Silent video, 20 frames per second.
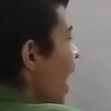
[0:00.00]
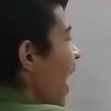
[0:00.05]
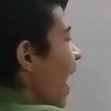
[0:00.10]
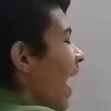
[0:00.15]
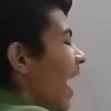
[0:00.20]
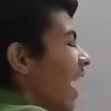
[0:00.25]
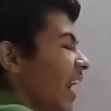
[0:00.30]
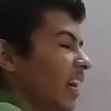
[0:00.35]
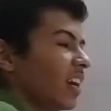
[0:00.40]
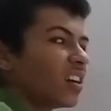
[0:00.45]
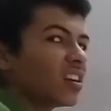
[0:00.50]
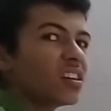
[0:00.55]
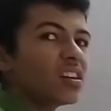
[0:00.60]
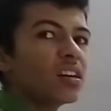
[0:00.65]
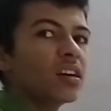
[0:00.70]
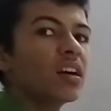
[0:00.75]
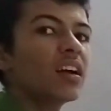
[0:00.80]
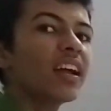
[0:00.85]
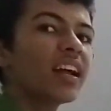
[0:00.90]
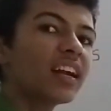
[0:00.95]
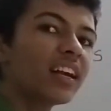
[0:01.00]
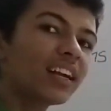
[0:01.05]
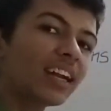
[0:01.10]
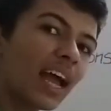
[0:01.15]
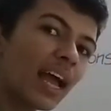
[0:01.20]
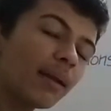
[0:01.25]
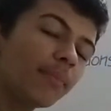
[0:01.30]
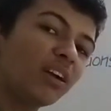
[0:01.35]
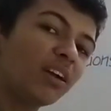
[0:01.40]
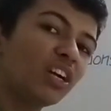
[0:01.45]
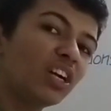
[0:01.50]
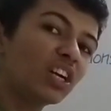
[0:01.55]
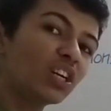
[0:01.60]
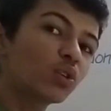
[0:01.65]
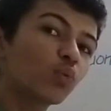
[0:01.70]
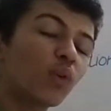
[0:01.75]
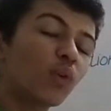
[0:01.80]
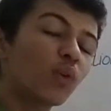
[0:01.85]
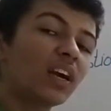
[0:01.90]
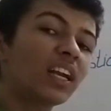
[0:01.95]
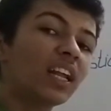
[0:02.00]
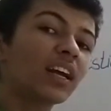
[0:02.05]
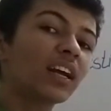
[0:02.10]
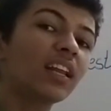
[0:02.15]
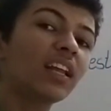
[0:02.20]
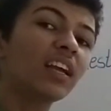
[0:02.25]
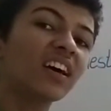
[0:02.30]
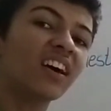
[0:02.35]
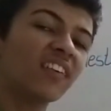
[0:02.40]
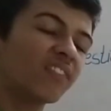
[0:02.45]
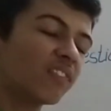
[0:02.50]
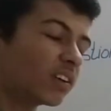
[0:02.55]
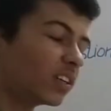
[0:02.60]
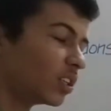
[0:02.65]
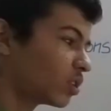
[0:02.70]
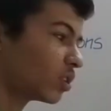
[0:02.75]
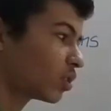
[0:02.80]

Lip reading: and 10 meters vertically upwards.